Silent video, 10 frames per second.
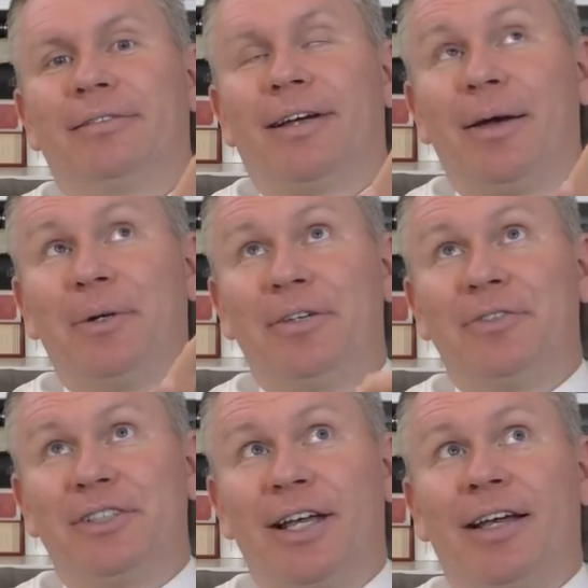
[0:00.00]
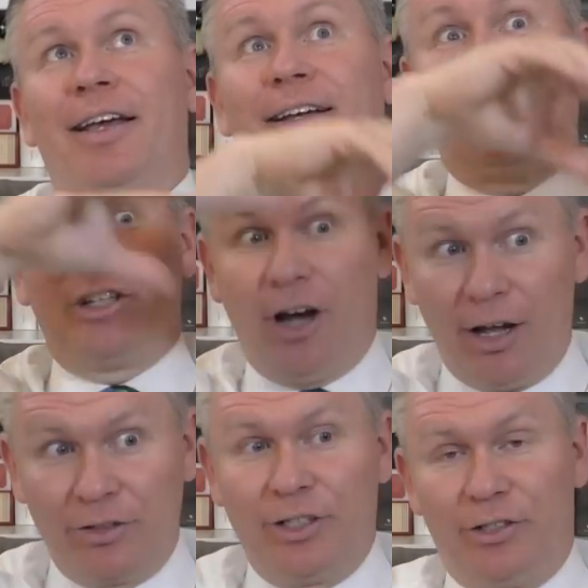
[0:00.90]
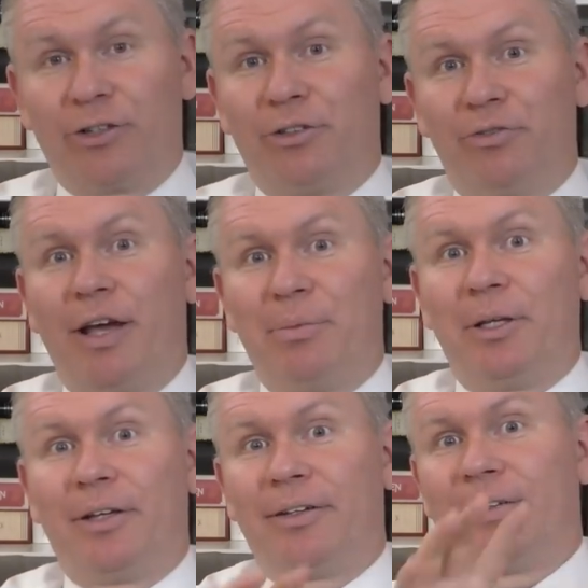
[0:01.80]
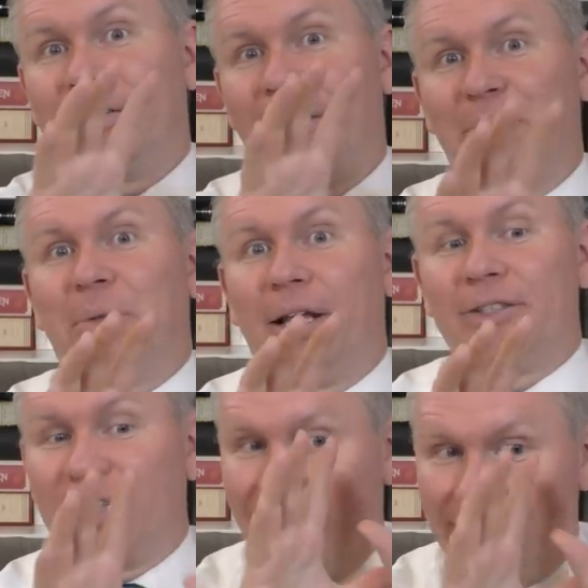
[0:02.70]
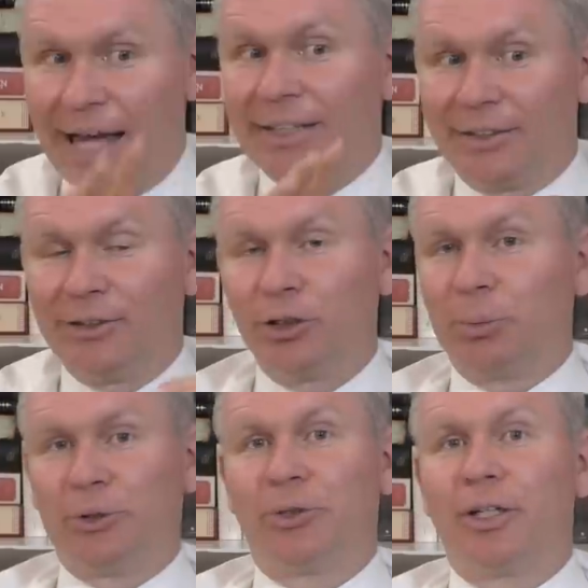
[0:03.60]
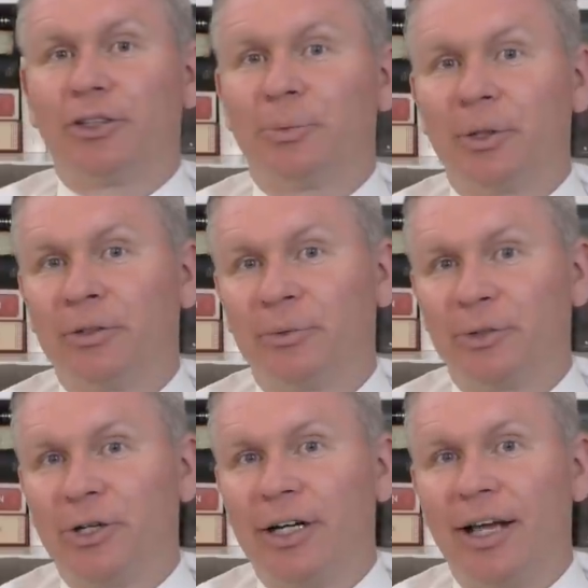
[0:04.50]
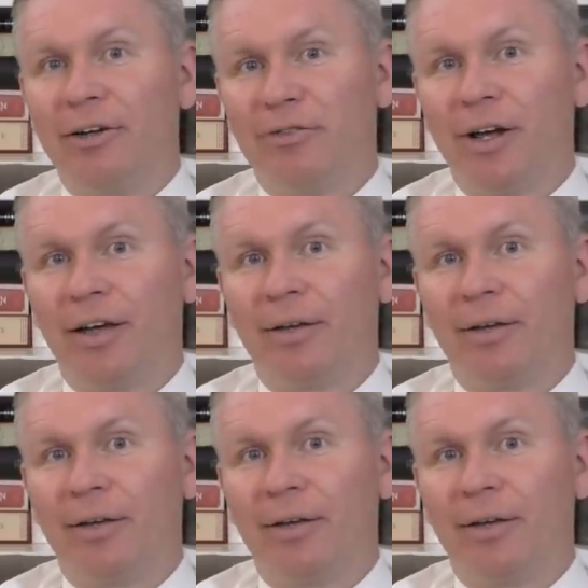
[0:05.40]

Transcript: I would even say God's eternal family in place. That's the superstructure we're, we're trying to edify.